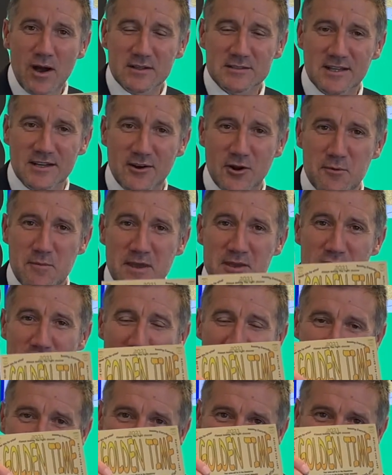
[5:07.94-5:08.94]
done, Lily.
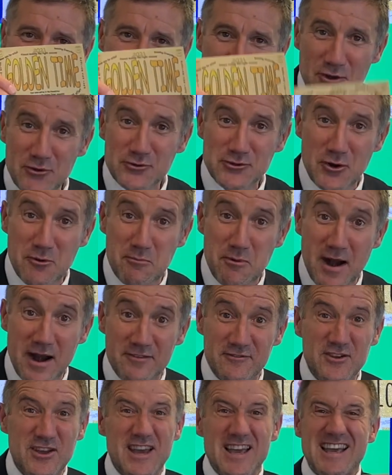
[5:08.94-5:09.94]
I am so, so proud
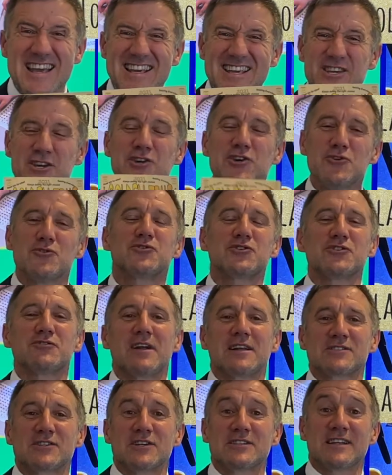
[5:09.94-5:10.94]
of you. Huge
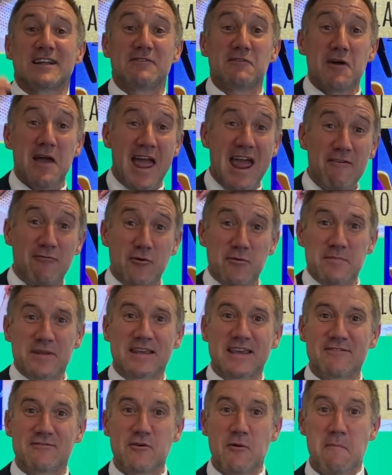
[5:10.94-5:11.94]
congratulations. I know that everyone will be
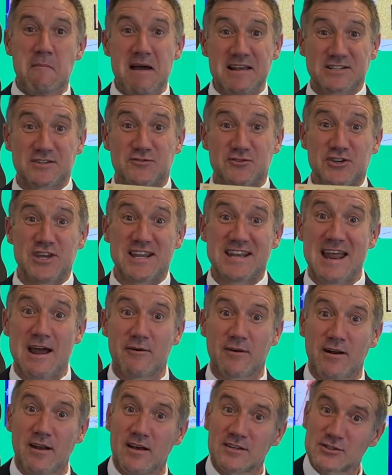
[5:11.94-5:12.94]
giving you a massive cheer now
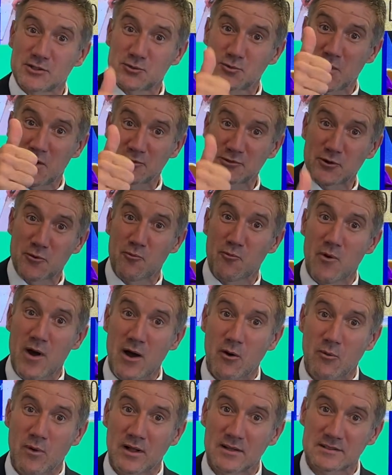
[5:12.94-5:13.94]
in class as well. So
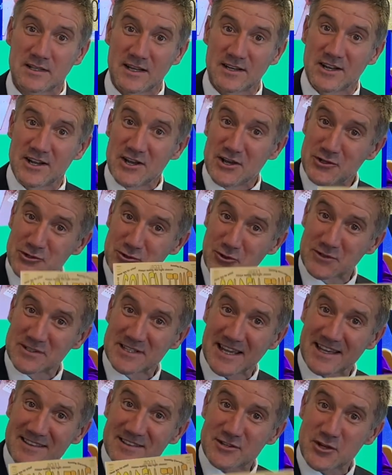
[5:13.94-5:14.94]
well done. Enjoy
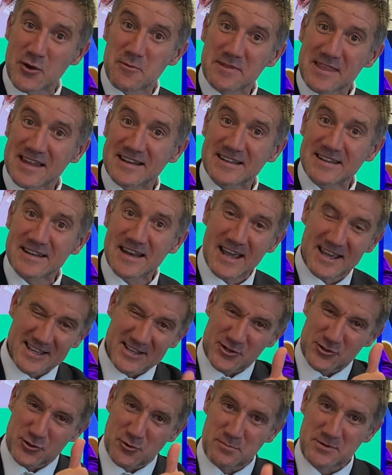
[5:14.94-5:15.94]
taking this home at the end of the day.
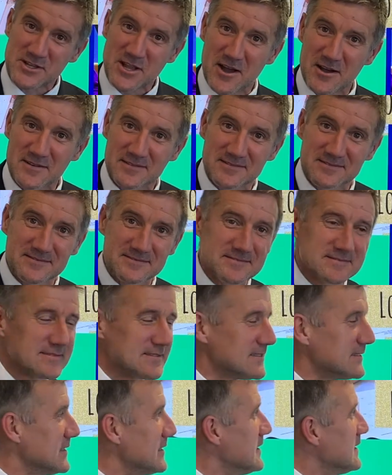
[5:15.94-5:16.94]
Superstar.
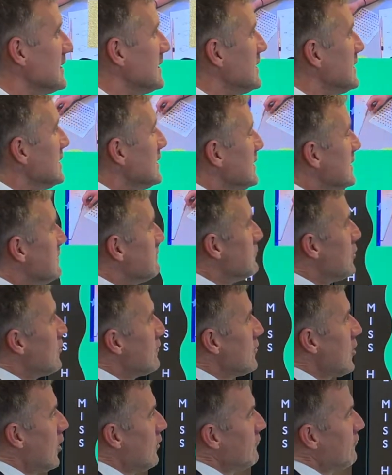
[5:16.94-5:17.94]

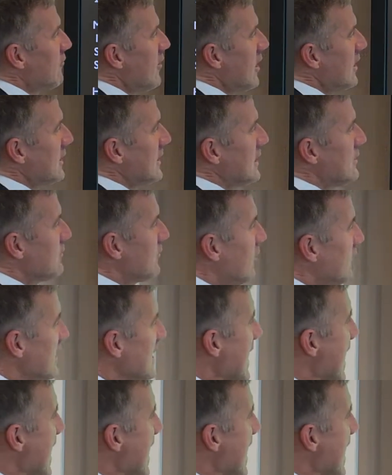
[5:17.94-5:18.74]
Moving on. Finally, we've got the